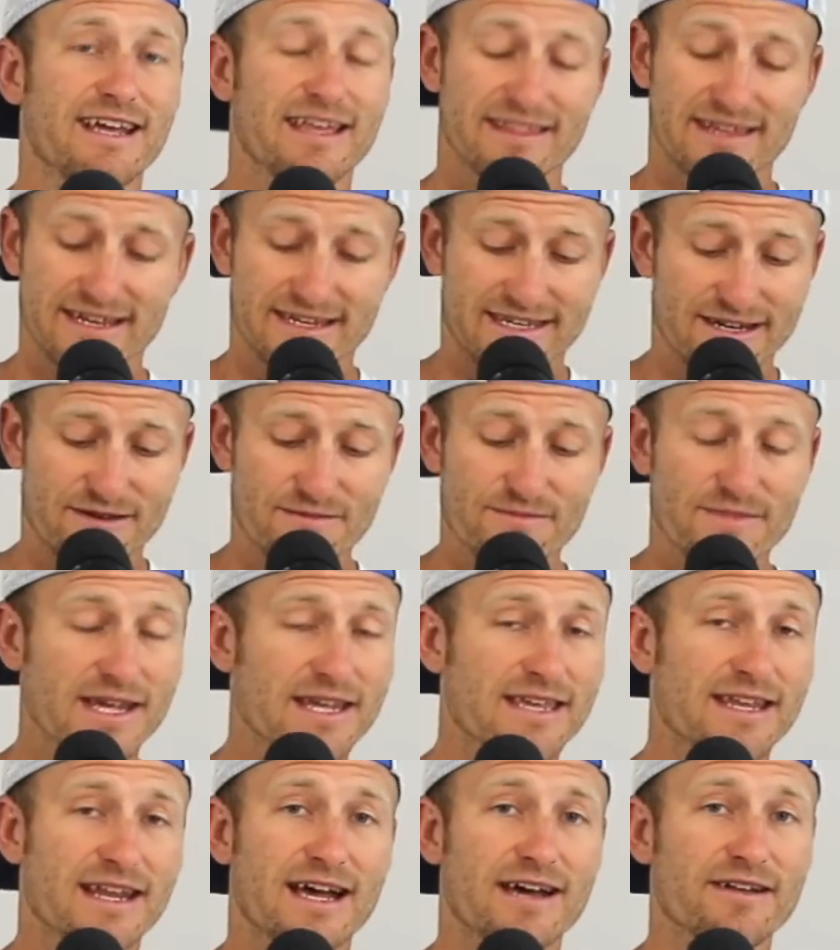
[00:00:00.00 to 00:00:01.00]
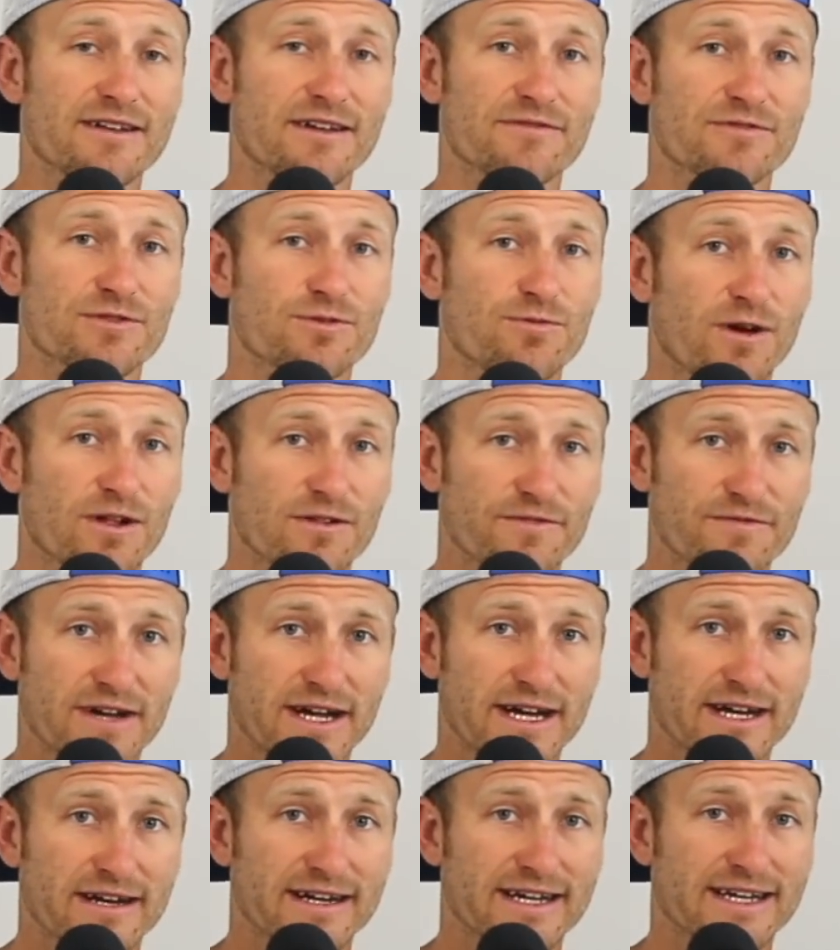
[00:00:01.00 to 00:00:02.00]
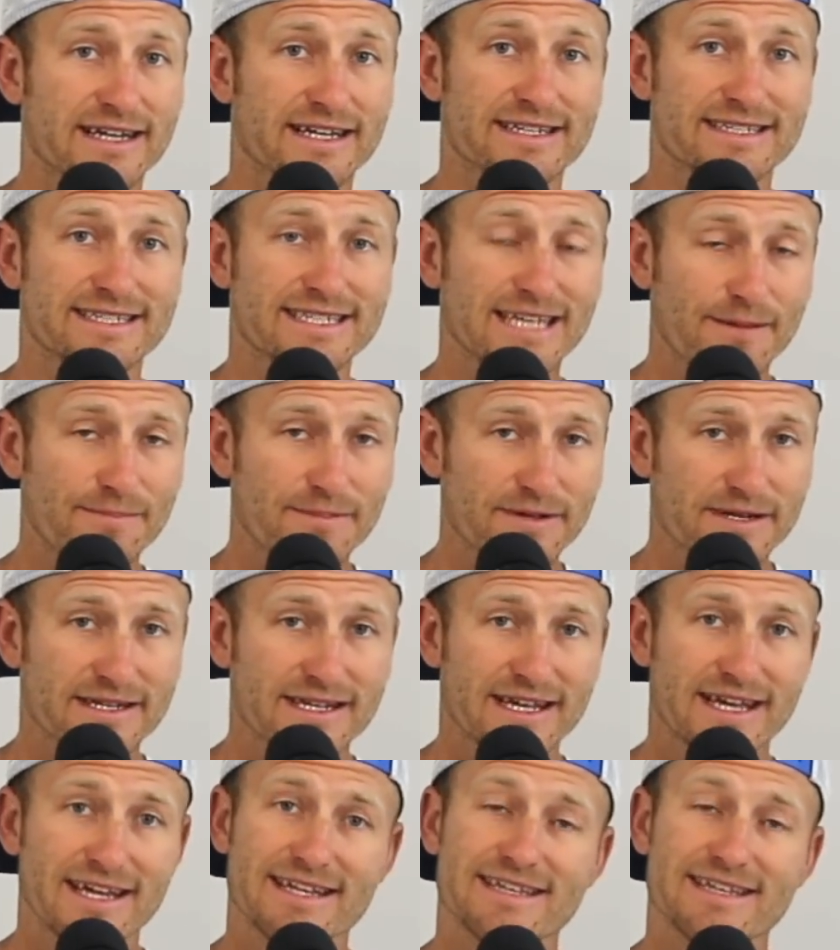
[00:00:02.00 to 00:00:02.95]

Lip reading: They didn't make it out of the qualifier in Tepic,